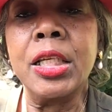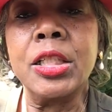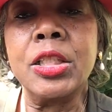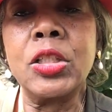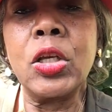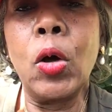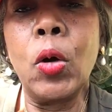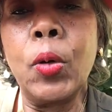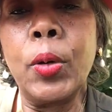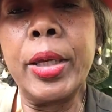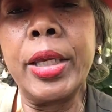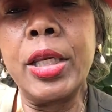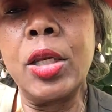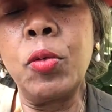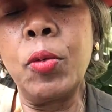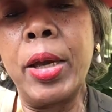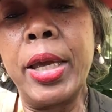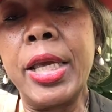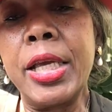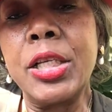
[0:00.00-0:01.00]
So
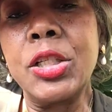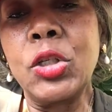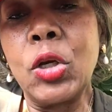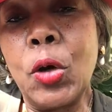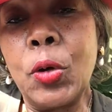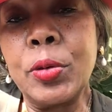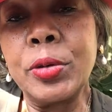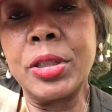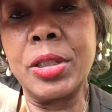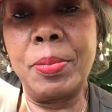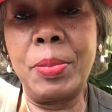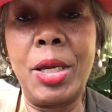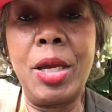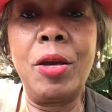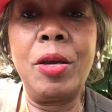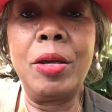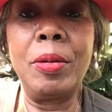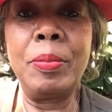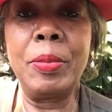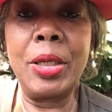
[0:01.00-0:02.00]
anyway, he chose to
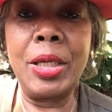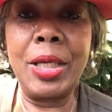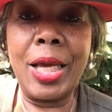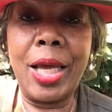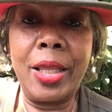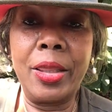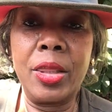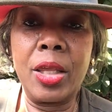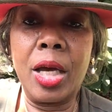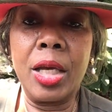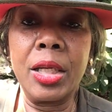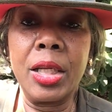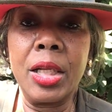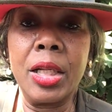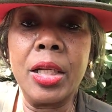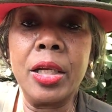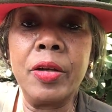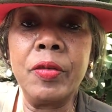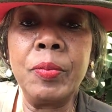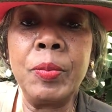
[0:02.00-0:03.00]
marry me. I thought he
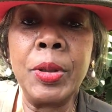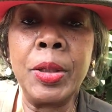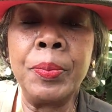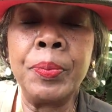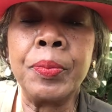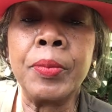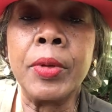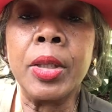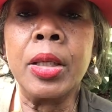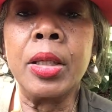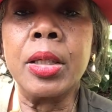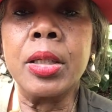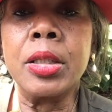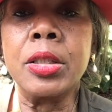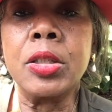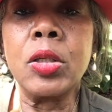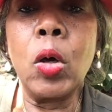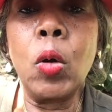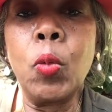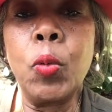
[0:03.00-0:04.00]
loved me.
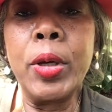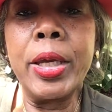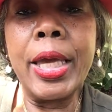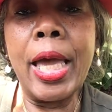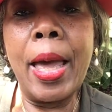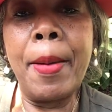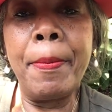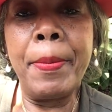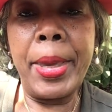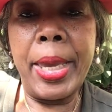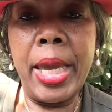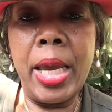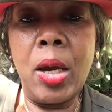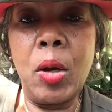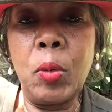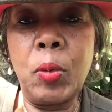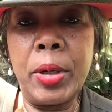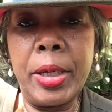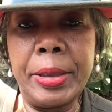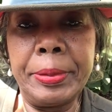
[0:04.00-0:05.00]
So we got
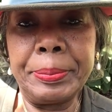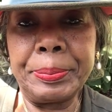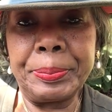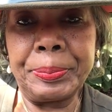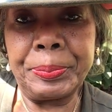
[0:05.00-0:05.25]
married,